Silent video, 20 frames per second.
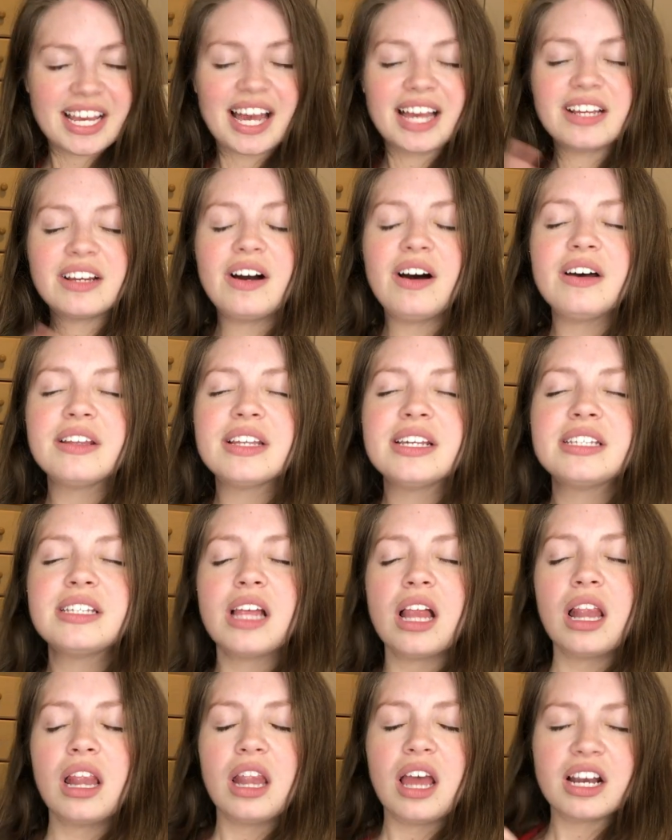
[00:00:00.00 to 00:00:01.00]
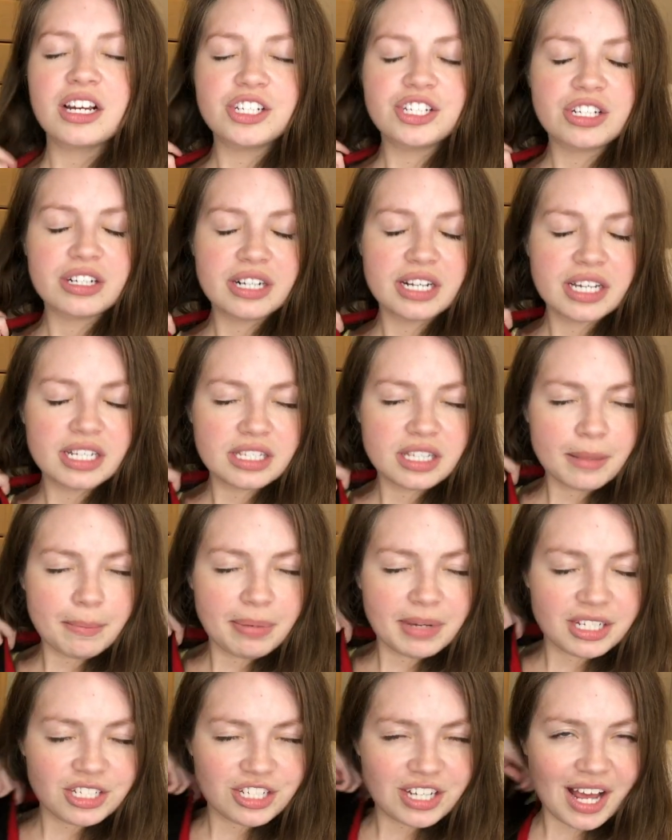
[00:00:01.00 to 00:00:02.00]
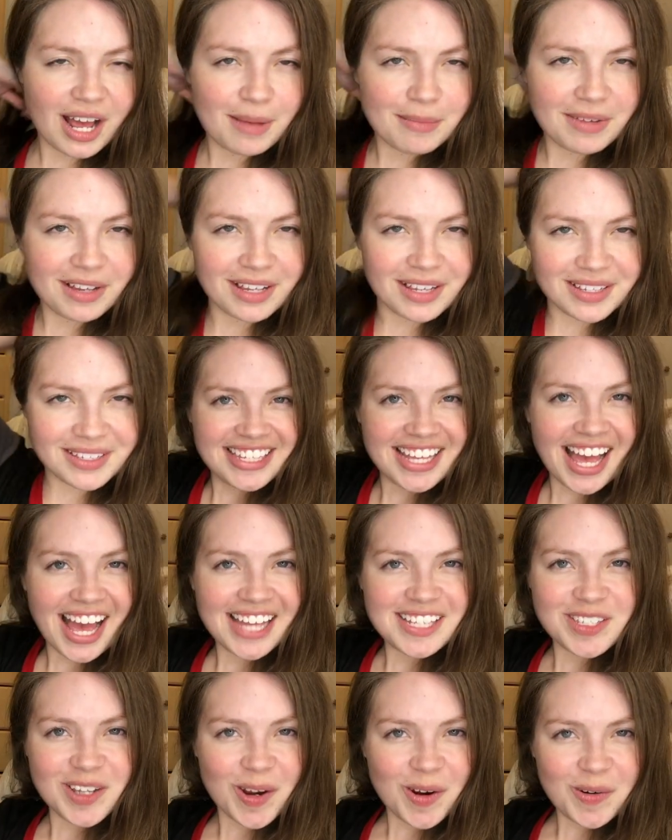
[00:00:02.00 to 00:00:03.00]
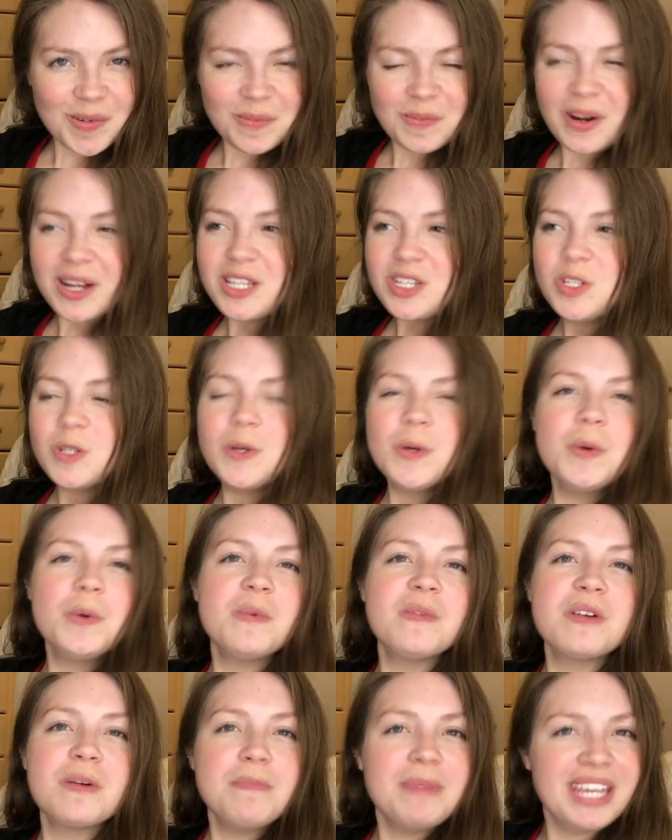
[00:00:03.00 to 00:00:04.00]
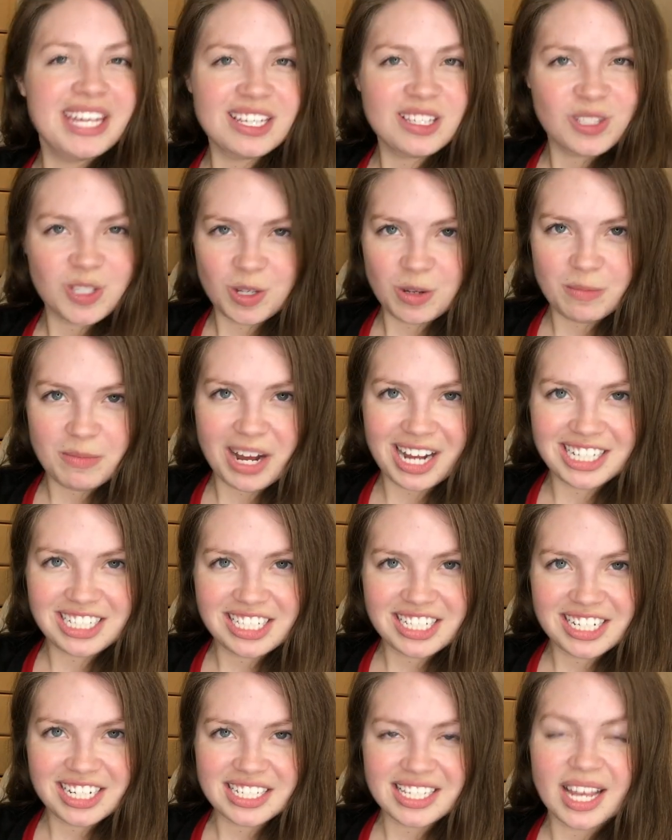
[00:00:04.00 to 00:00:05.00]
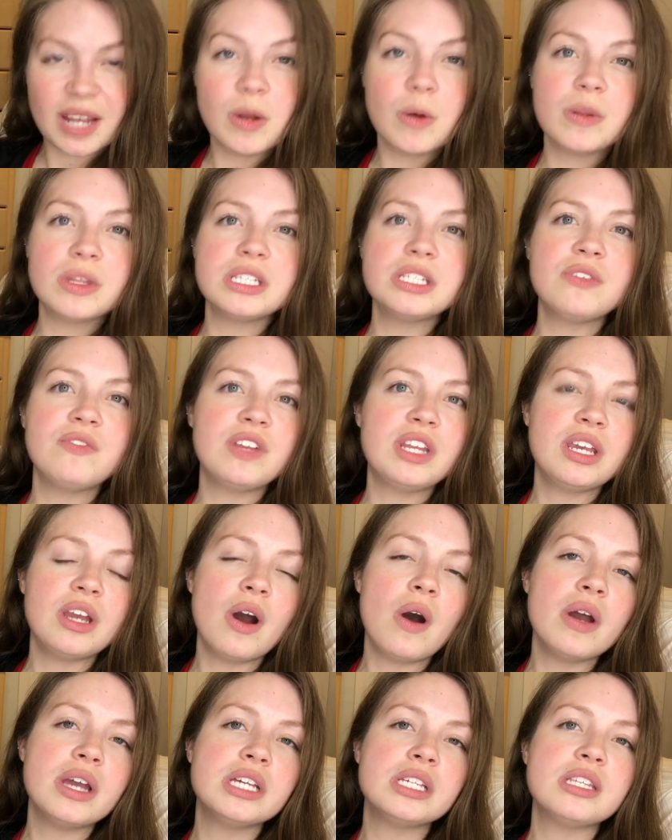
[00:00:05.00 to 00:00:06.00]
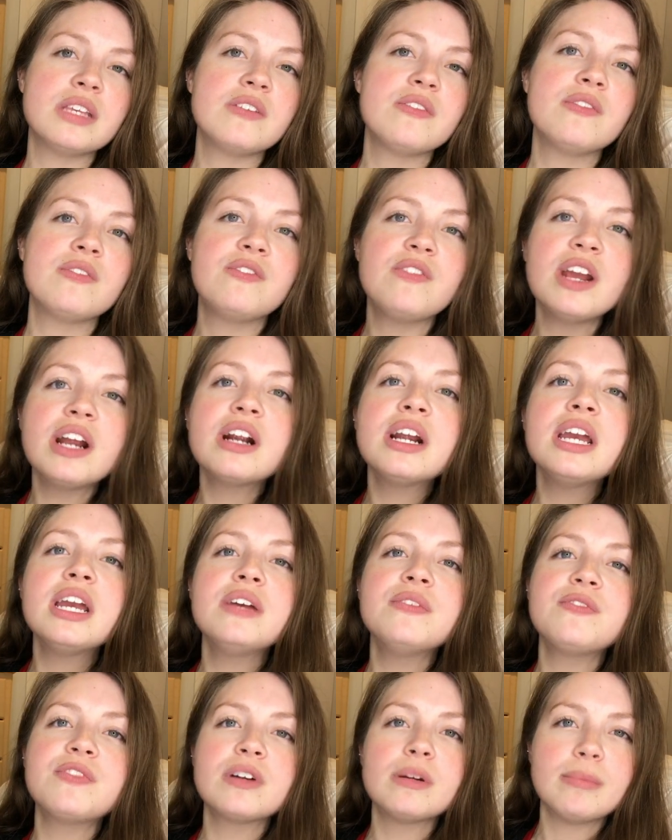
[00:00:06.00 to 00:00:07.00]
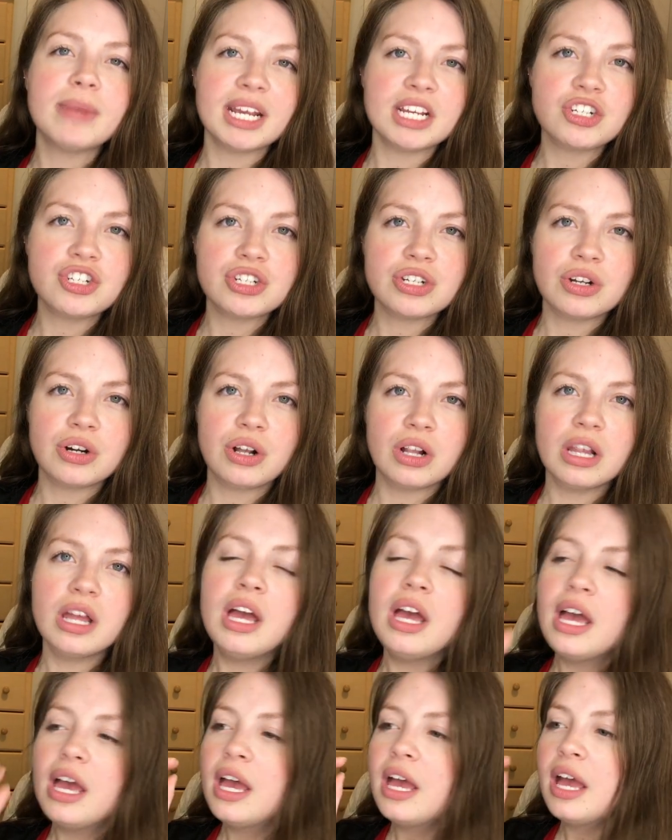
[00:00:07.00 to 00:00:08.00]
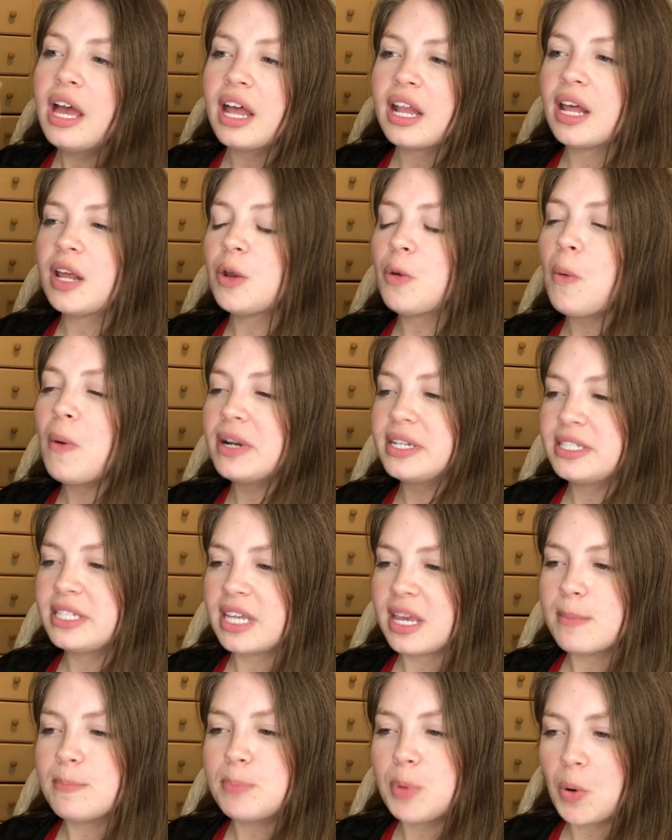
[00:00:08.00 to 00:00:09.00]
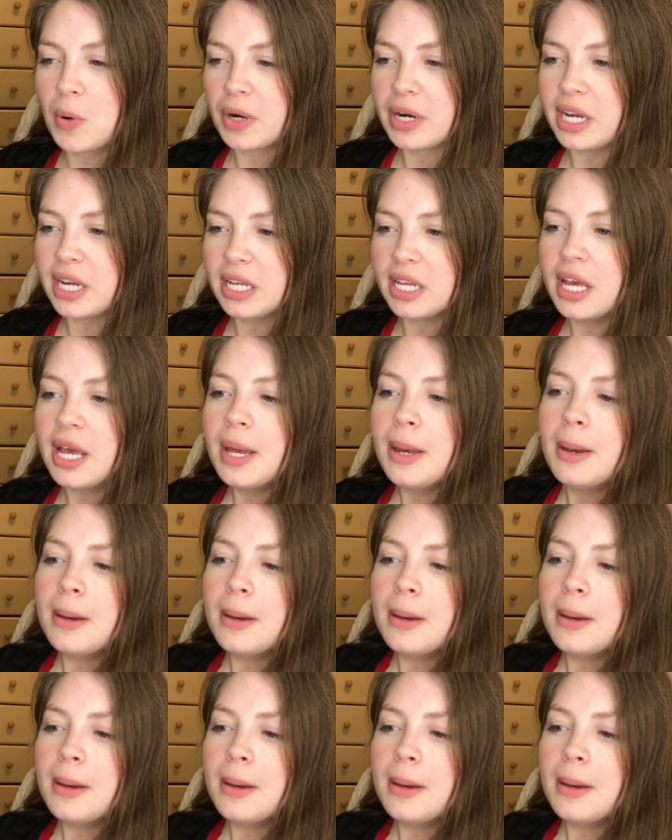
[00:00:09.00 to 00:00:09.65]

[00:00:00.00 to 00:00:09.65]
I call this luxurious pajamas. I don't want to repeat too much because I know this video is very informational and I don't want it to get boring.